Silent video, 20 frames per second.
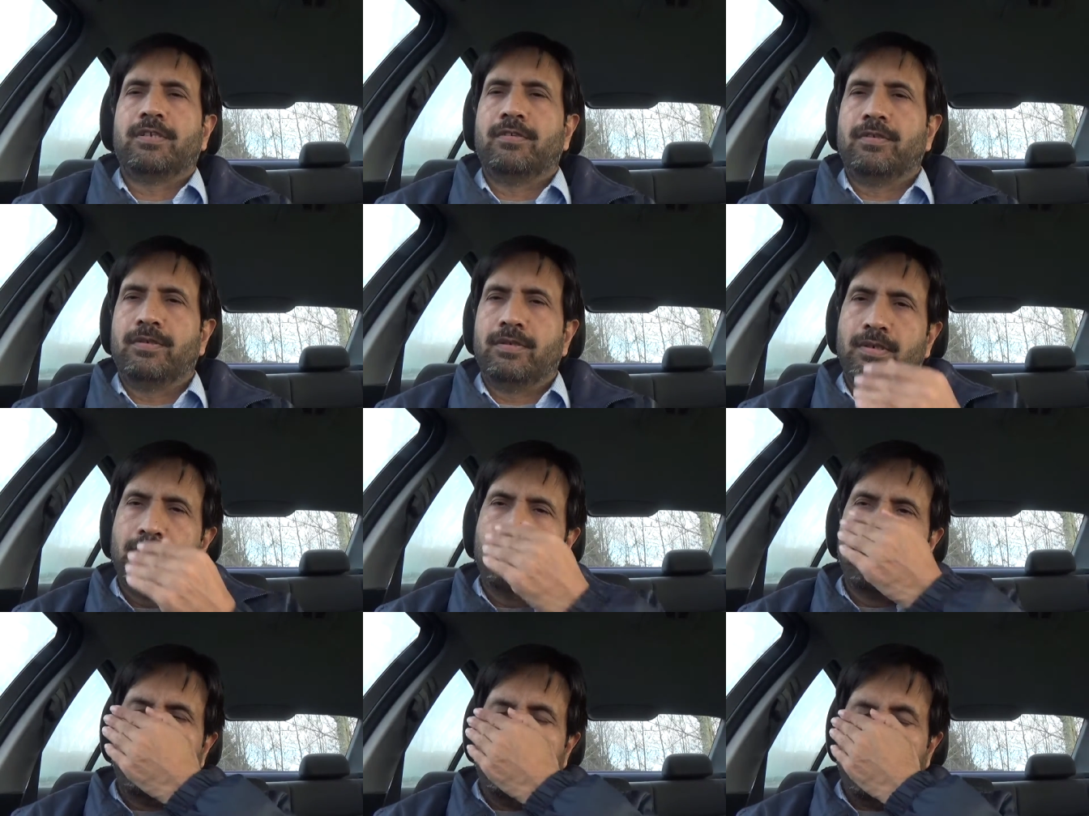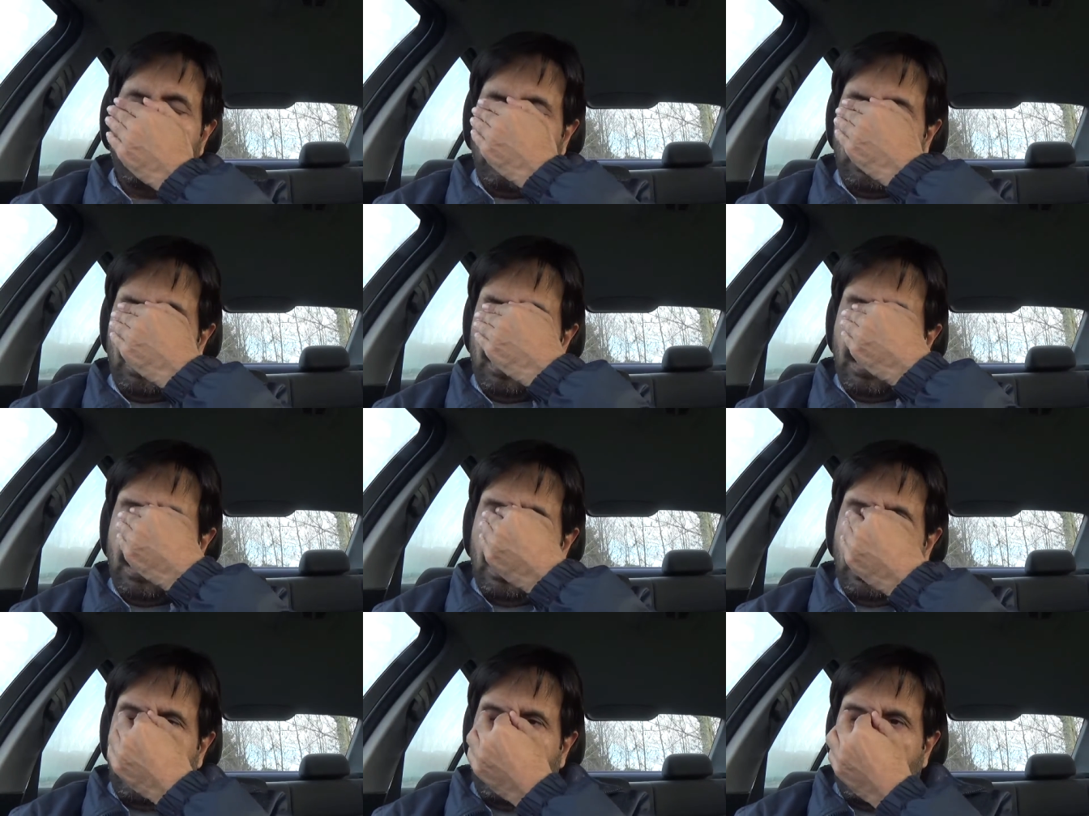you know
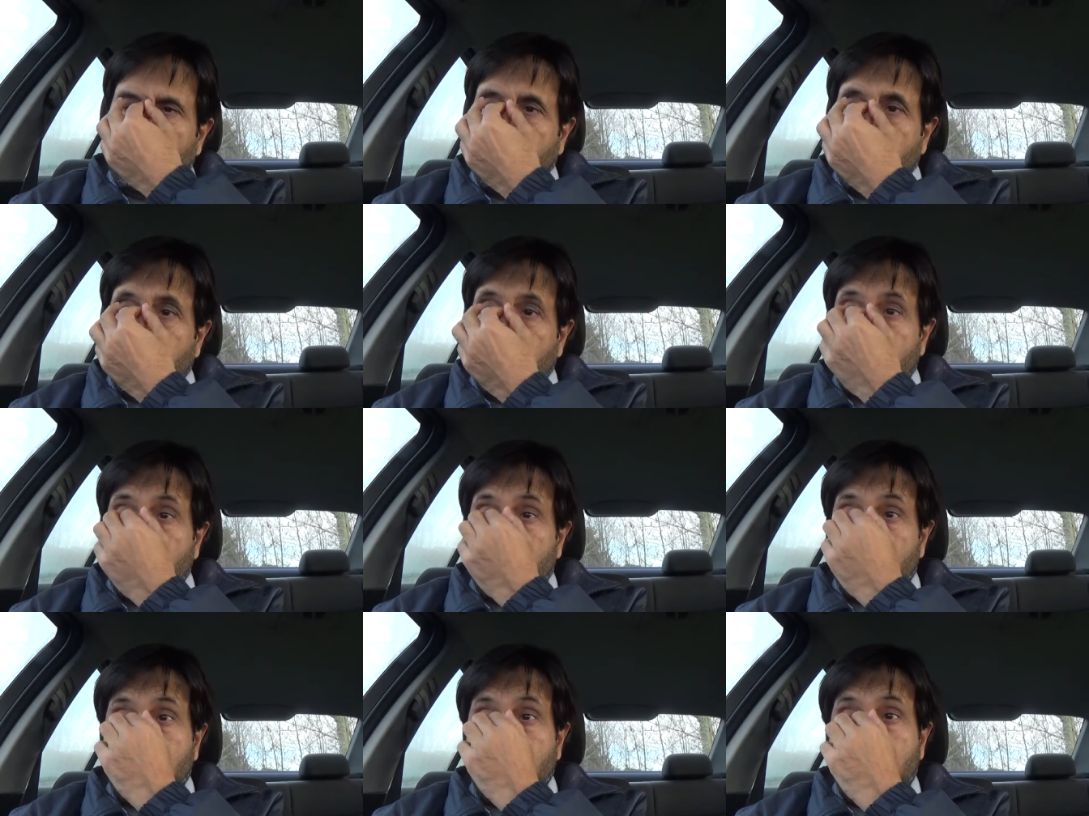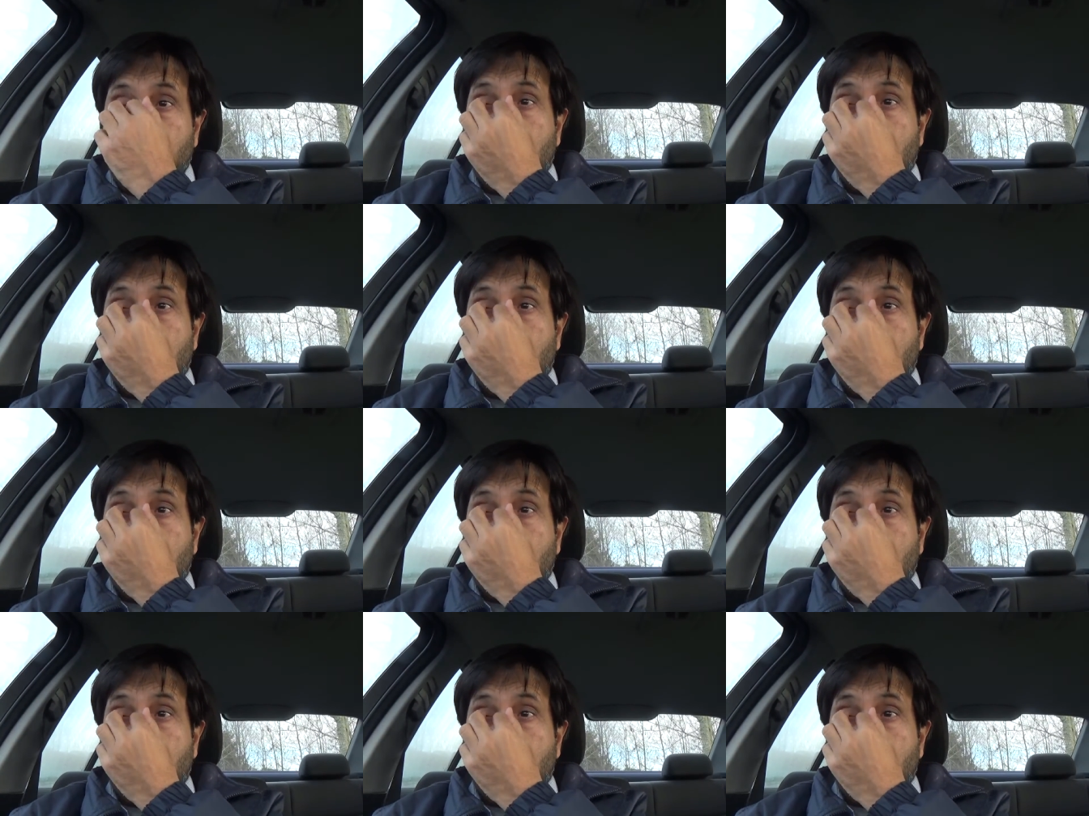and uh,